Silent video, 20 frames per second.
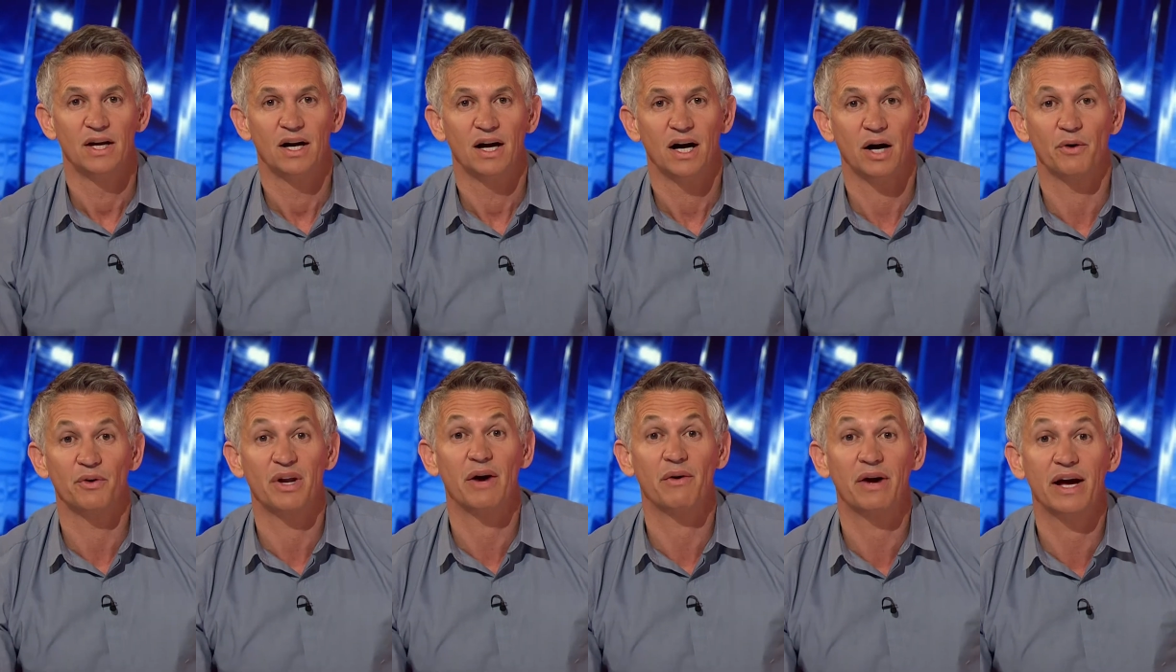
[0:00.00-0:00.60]

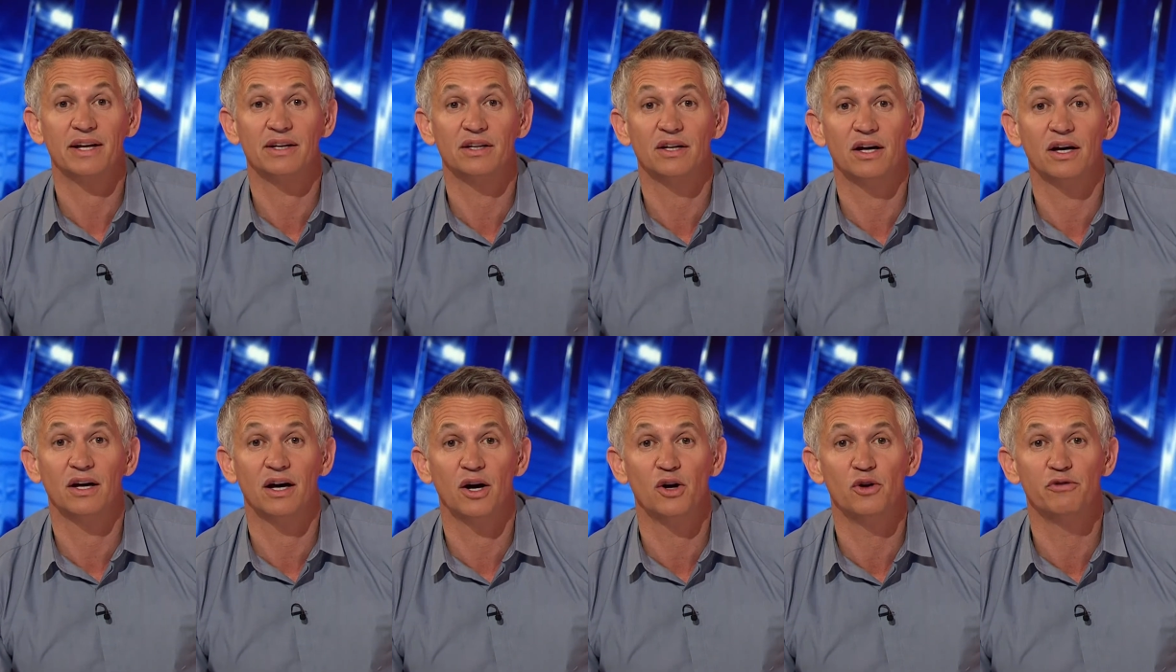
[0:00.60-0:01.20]
I'll now hand
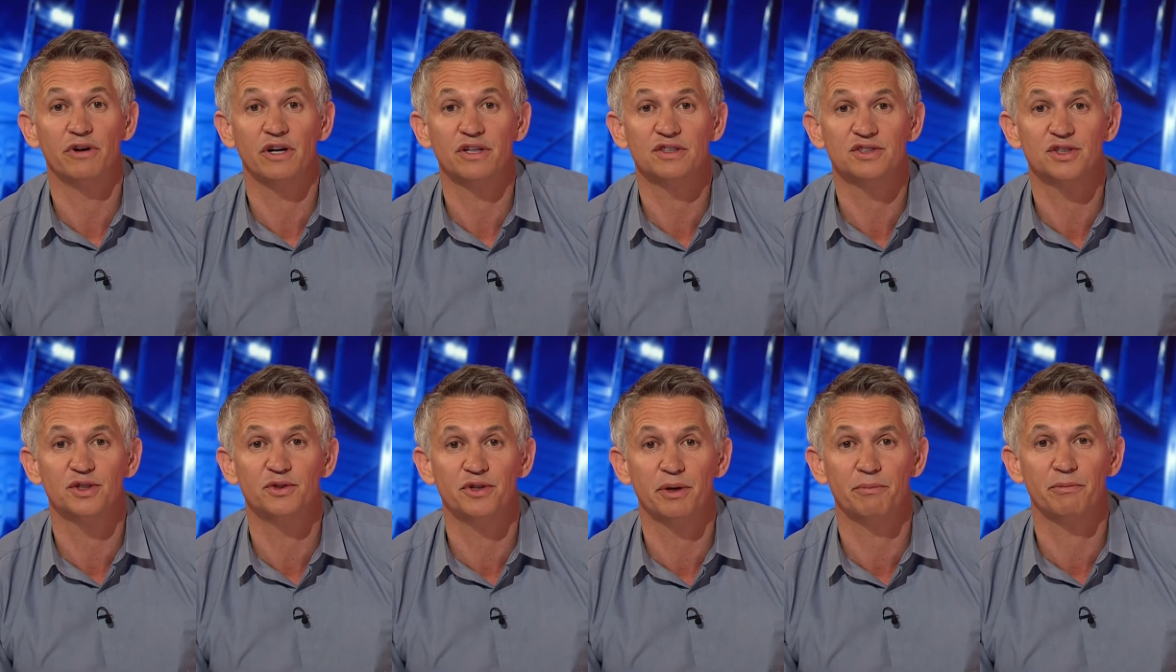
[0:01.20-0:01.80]
uh, over
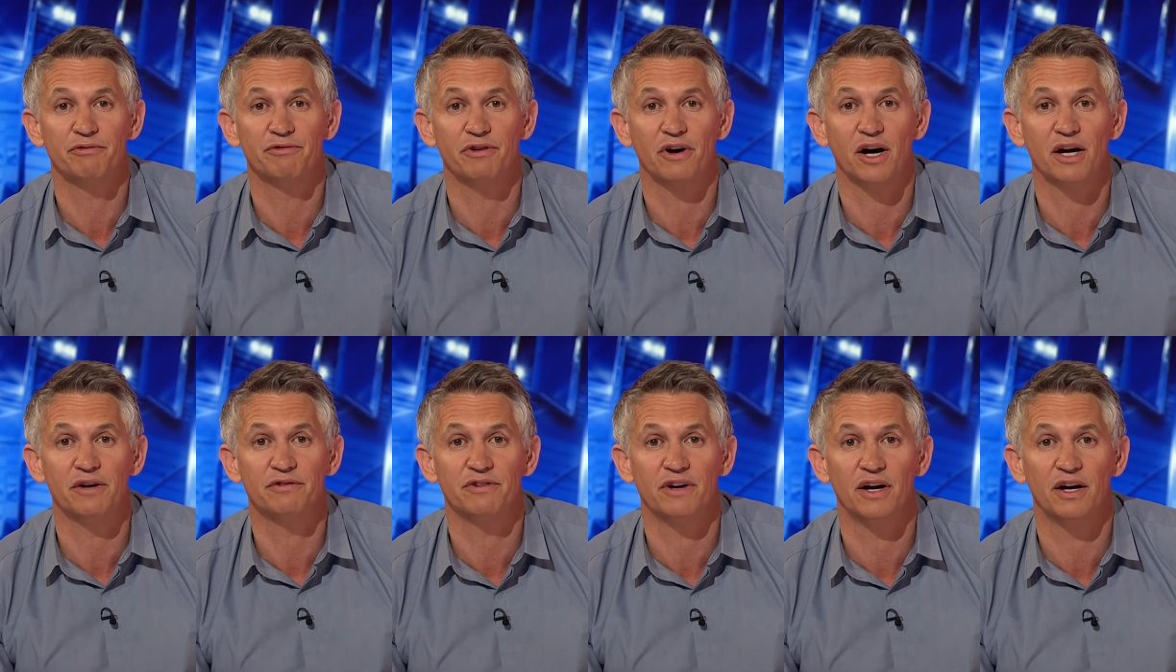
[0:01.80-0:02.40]
to number five,